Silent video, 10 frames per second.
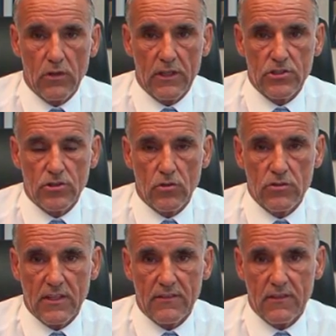more or less
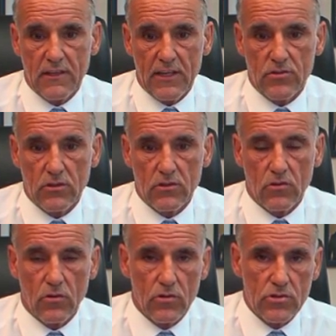shows that the natural
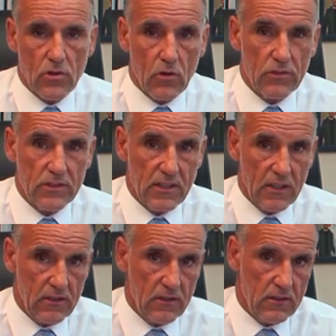course over
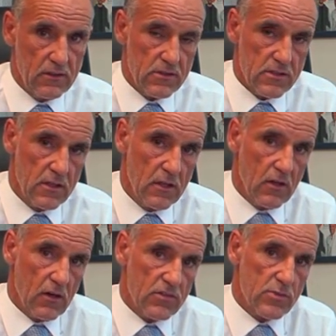10 years
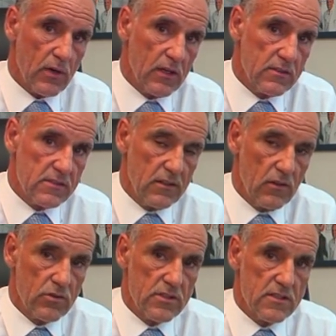of spinal
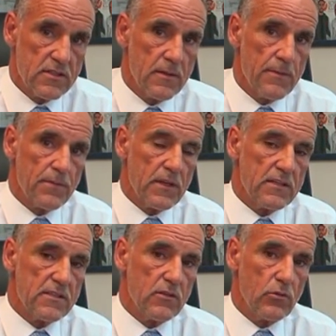stenosis
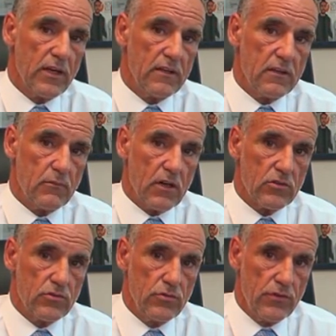is in a way that
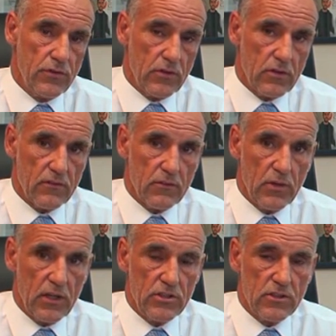about 2/3 of the
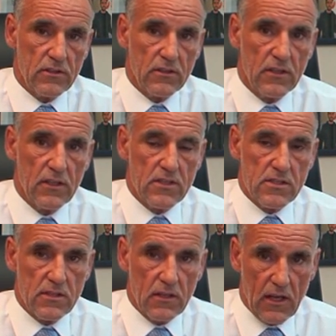patient
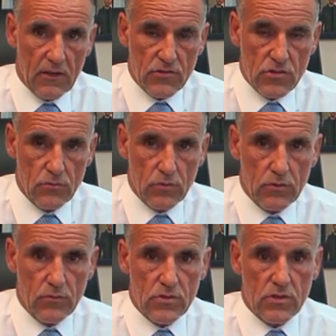still have
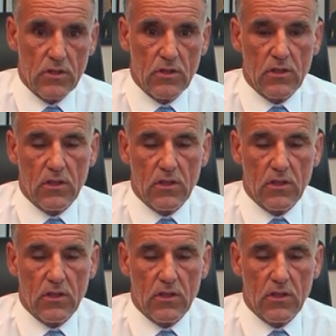symptoms